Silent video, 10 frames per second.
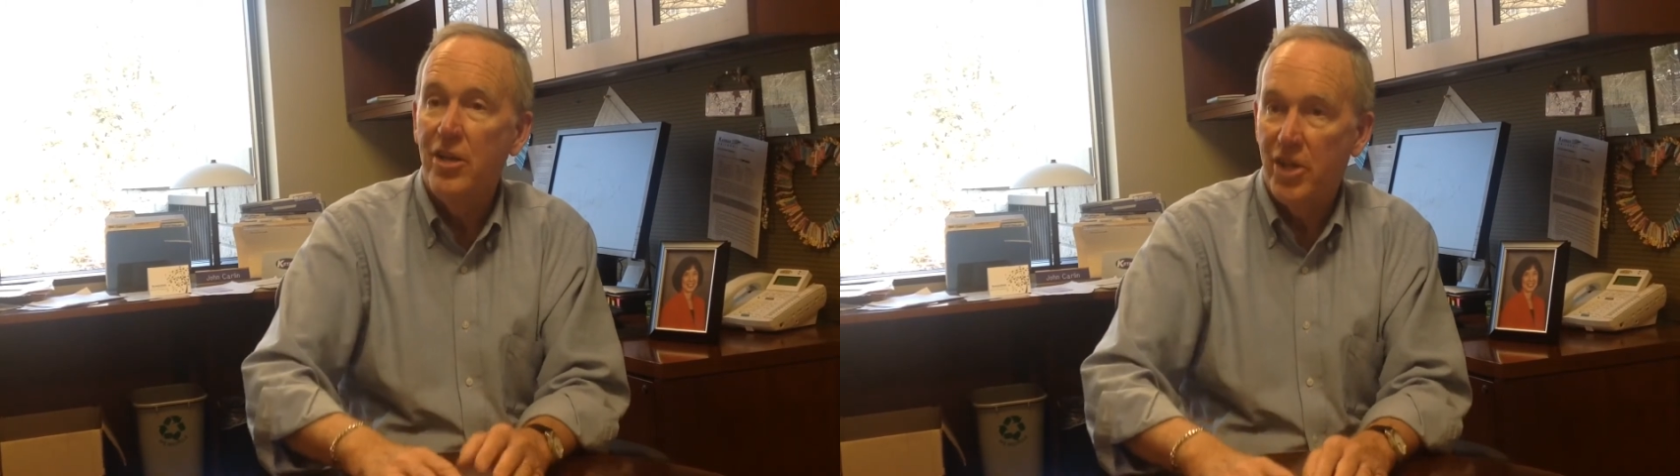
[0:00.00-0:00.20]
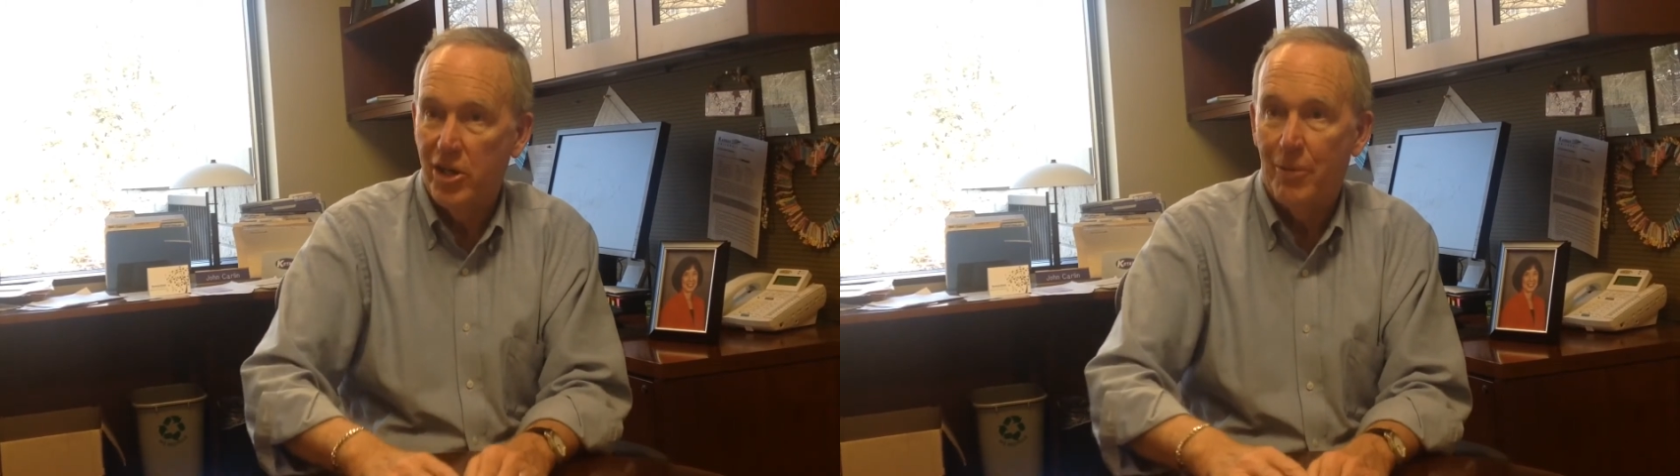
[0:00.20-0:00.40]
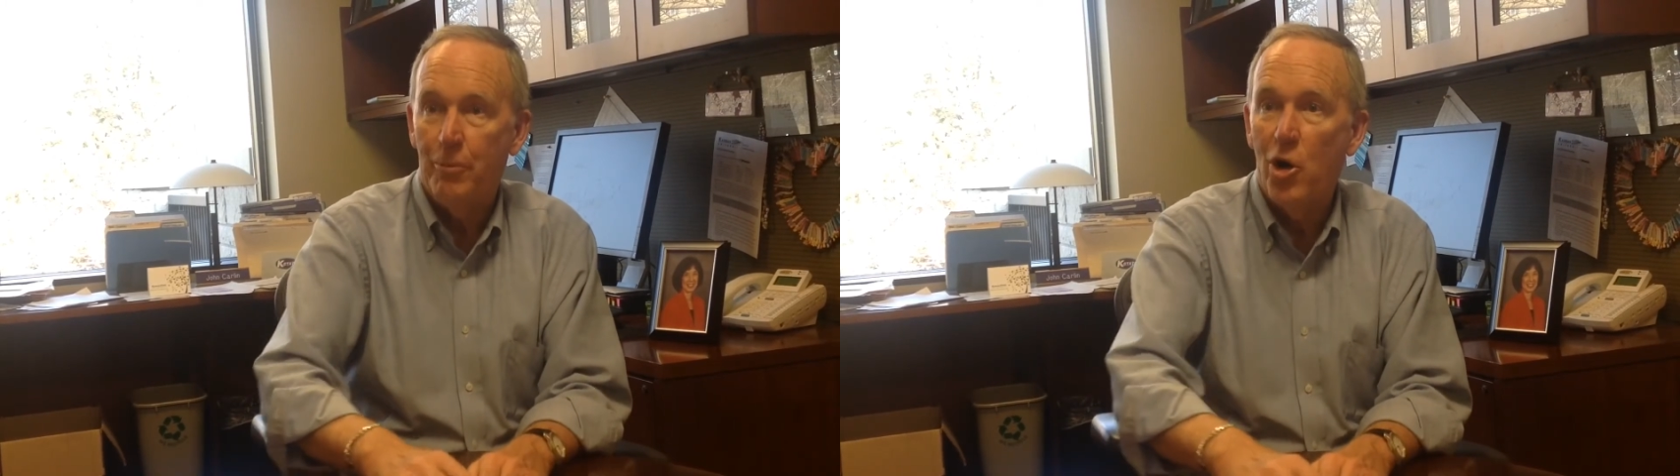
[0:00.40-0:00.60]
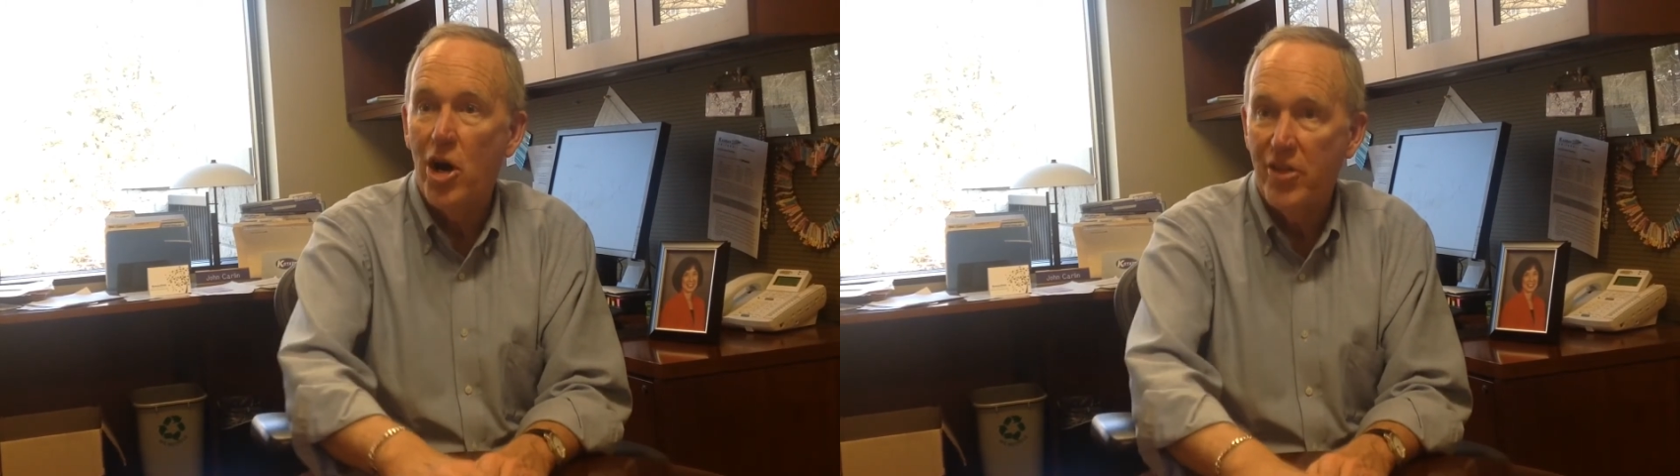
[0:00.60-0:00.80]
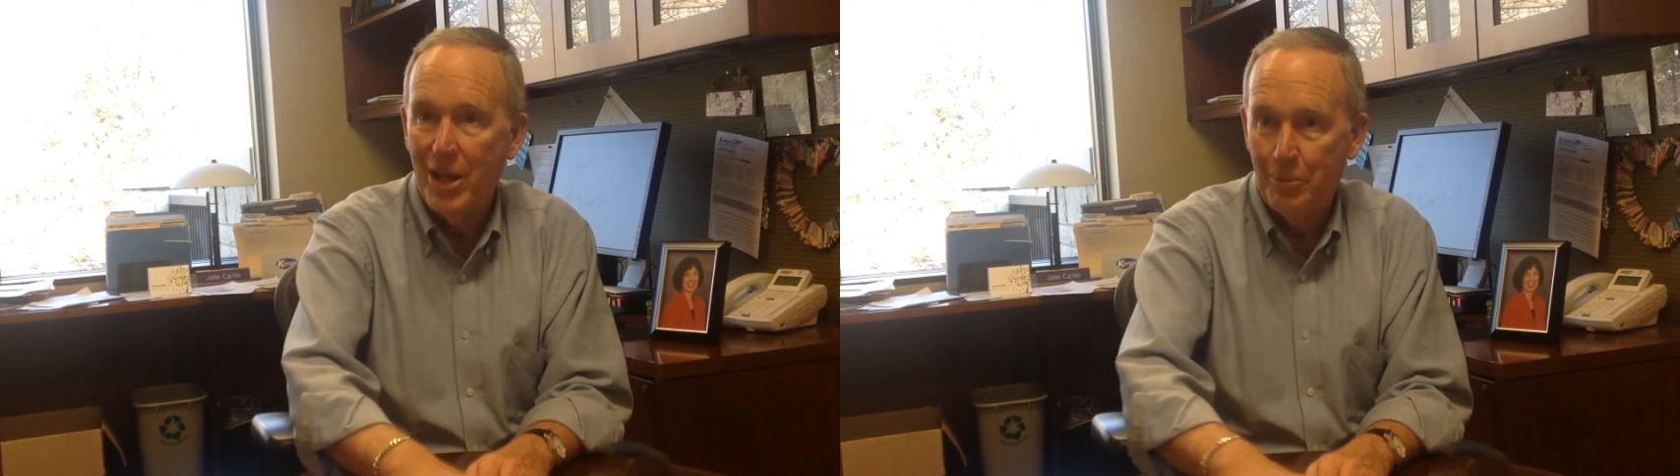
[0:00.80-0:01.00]
that are a
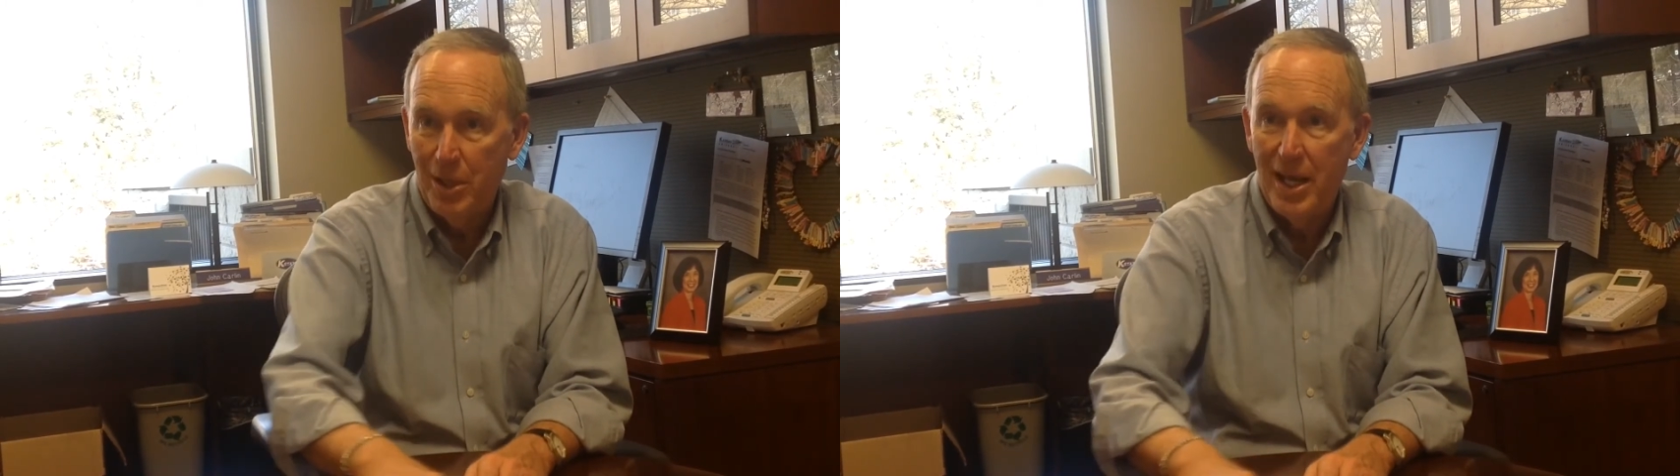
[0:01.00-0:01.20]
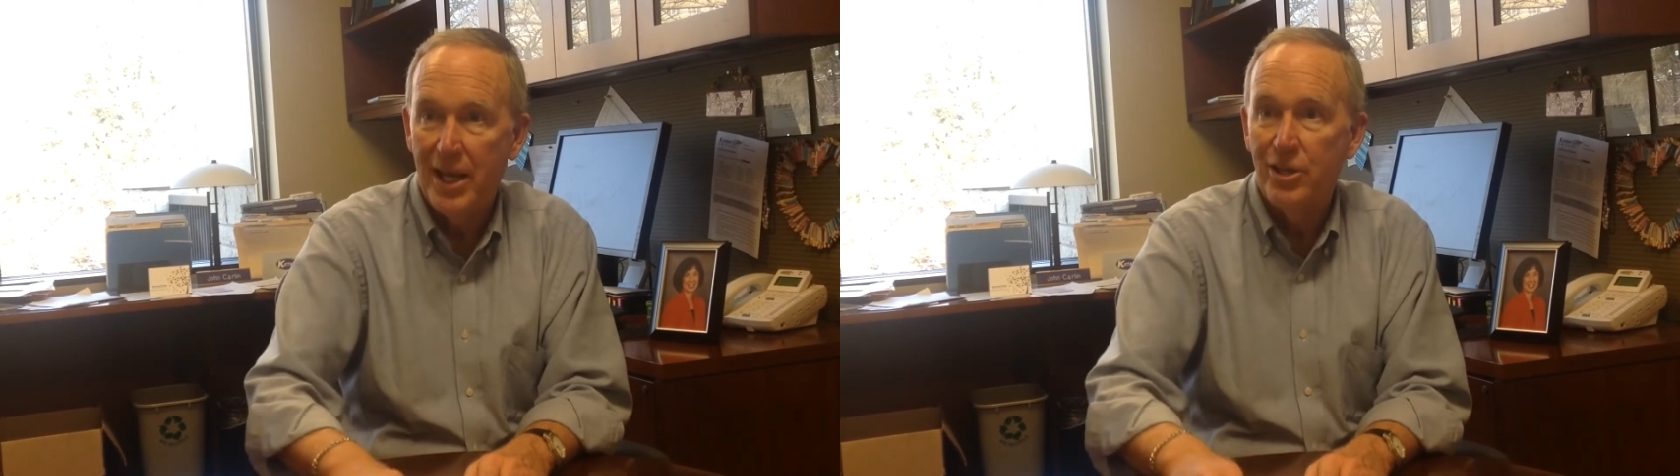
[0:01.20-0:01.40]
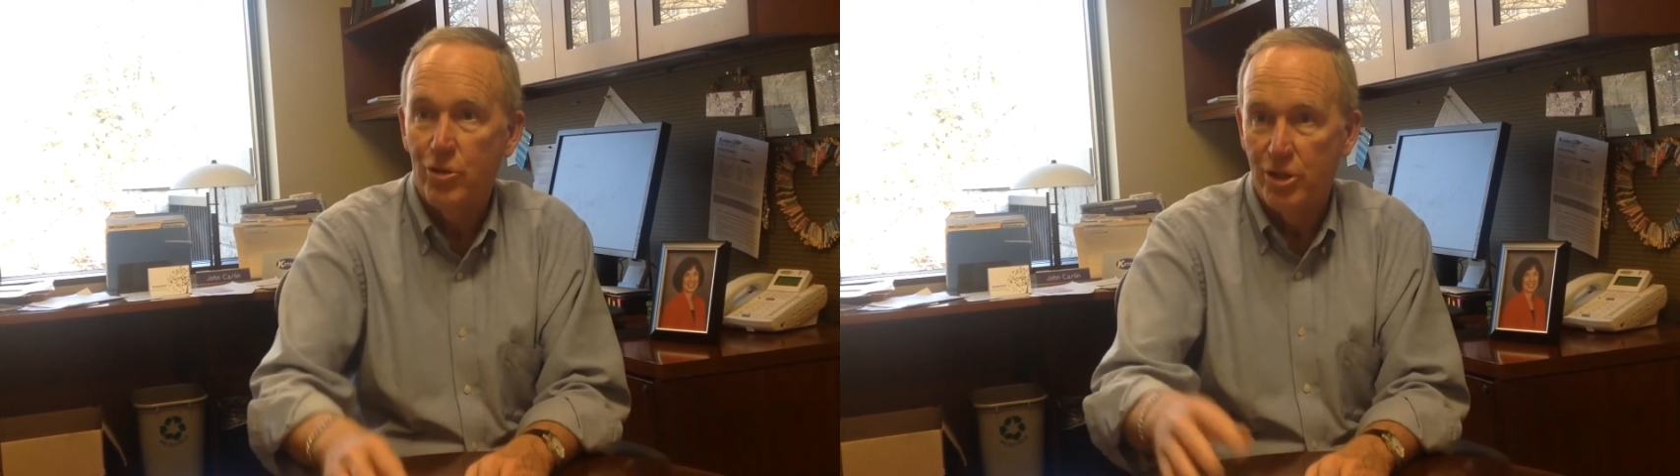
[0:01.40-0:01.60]
part of that plan to